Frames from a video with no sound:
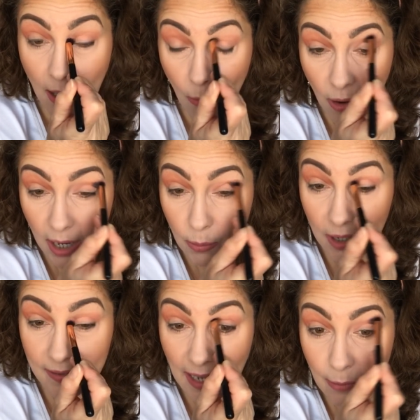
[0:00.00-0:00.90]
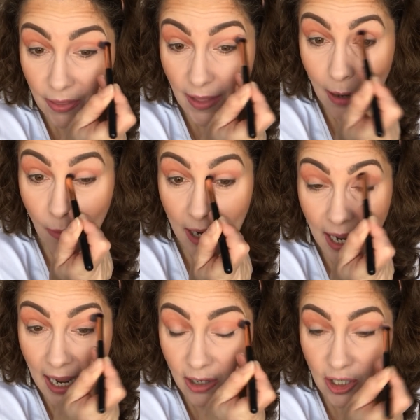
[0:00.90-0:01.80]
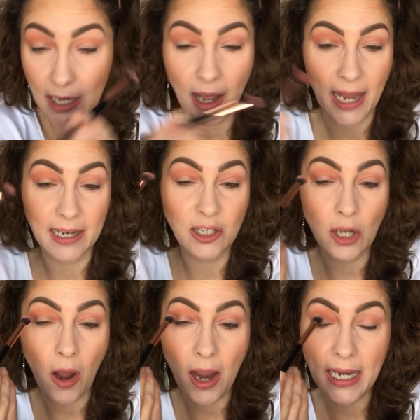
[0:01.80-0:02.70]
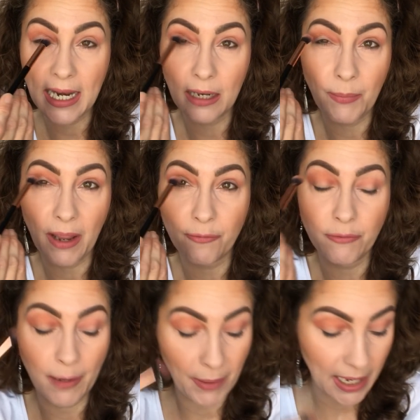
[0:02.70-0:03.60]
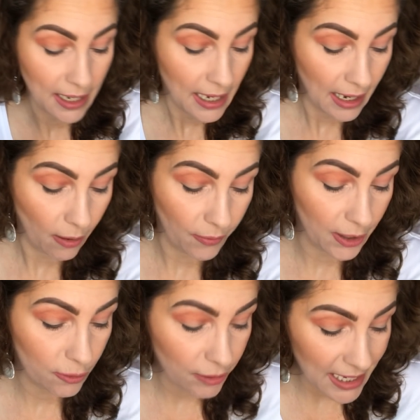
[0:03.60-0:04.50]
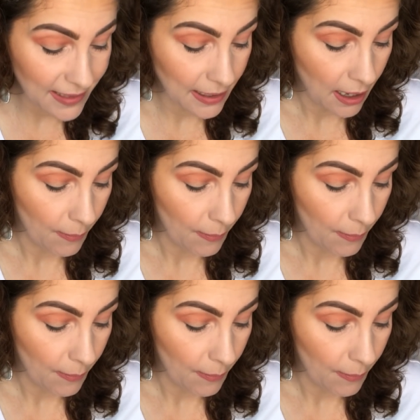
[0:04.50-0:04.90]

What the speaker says: What I will say with that one, actually, I had a tiny little bit of rubbing on the crease,